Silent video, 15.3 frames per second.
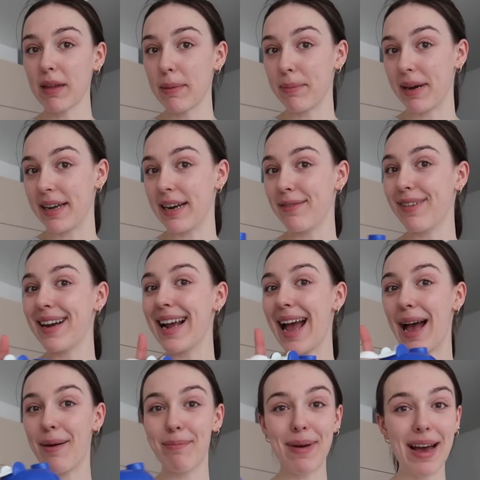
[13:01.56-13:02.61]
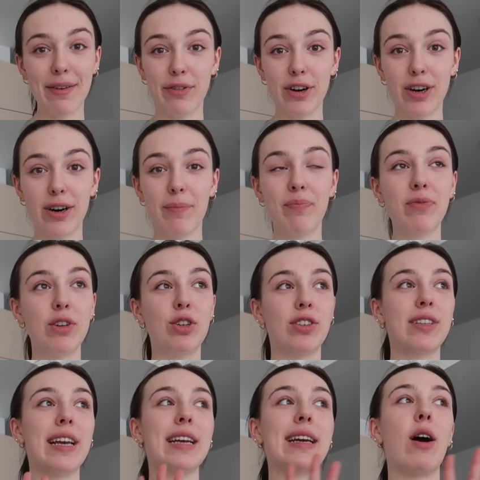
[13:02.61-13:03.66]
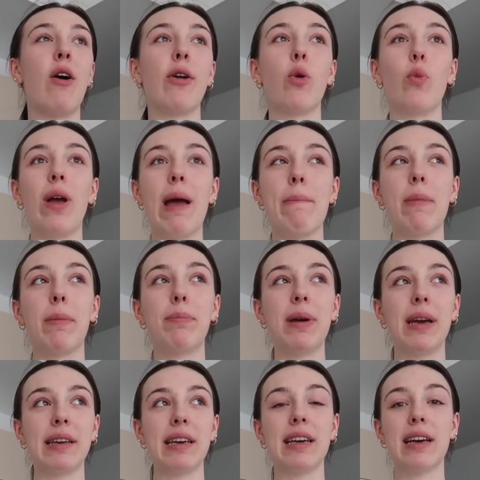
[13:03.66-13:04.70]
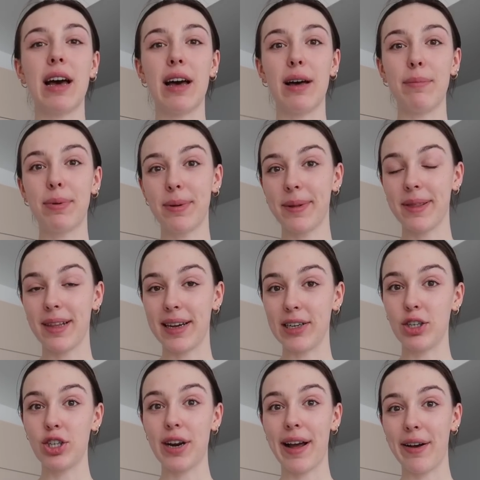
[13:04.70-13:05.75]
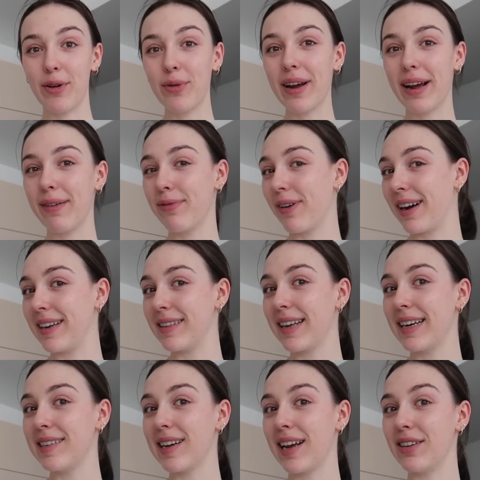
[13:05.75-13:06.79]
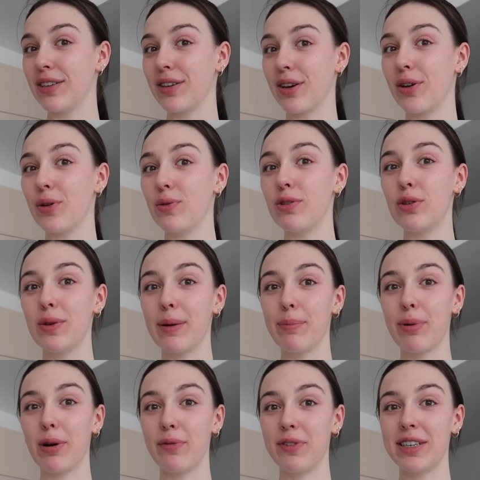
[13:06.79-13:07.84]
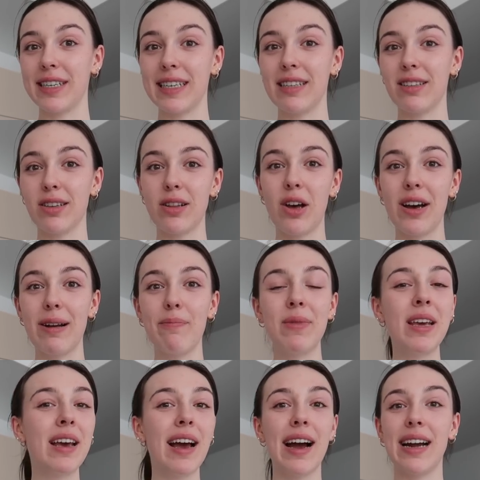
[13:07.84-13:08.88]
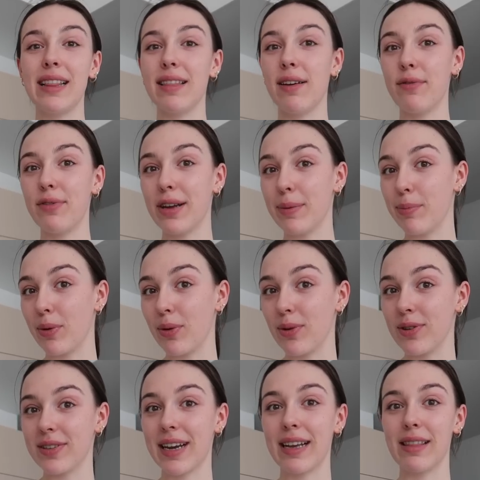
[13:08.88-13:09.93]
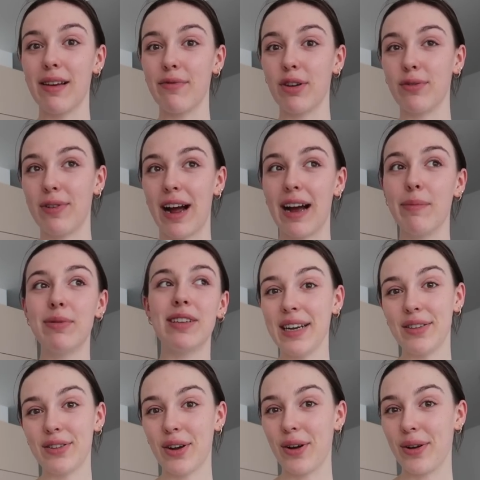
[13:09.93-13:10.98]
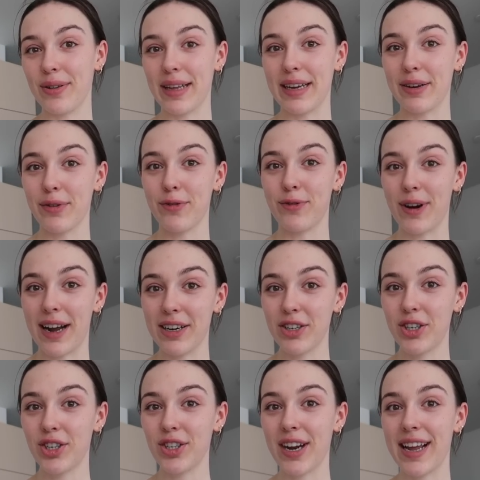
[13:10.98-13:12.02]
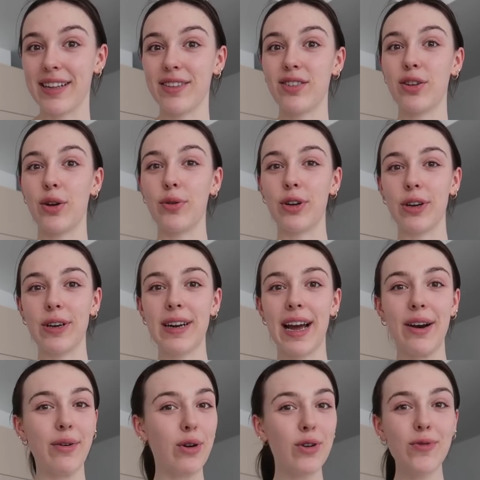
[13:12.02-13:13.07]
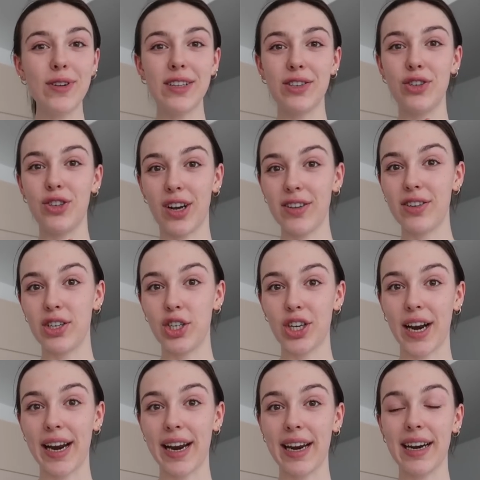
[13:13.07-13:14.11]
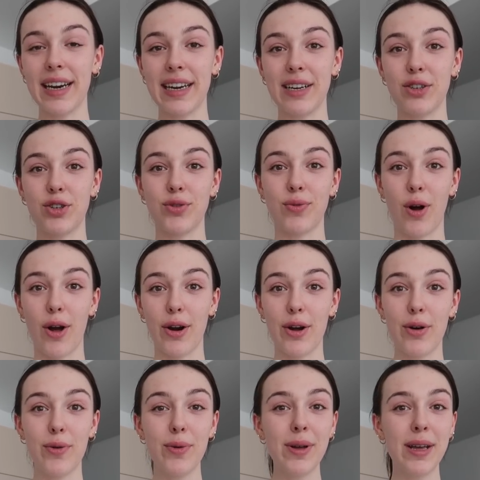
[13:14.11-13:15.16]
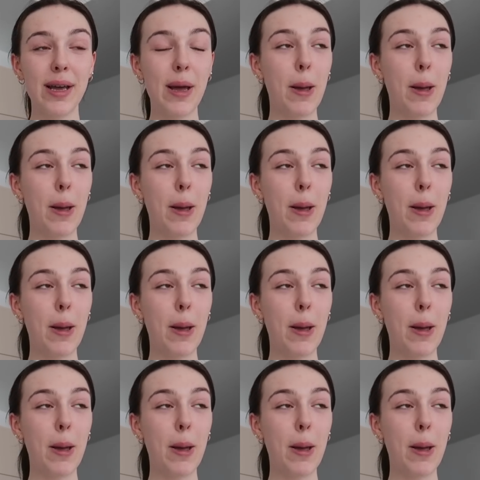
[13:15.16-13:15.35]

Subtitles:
But if I am ever just like on a whim picking up lunch out, I find that I tend to go to Imperfect Eats a lot. I love their bowls, I love their wraps. It's all like fresh and so good. I don't know if it's just a chain in Toronto,